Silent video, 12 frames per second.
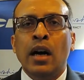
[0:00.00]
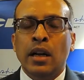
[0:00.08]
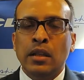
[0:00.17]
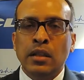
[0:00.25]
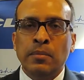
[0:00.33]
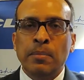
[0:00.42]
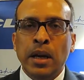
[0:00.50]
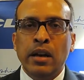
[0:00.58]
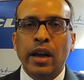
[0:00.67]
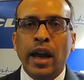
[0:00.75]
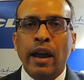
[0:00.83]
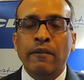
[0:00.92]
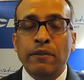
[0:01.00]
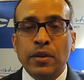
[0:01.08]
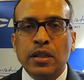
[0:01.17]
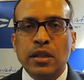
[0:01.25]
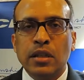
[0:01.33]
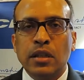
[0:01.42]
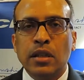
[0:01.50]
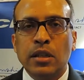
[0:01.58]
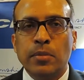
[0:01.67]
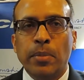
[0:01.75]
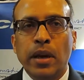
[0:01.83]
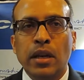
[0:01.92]
Another big emphasis in
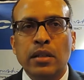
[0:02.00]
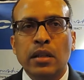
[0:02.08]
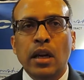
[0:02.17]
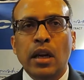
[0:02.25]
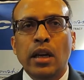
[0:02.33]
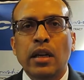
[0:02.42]
this space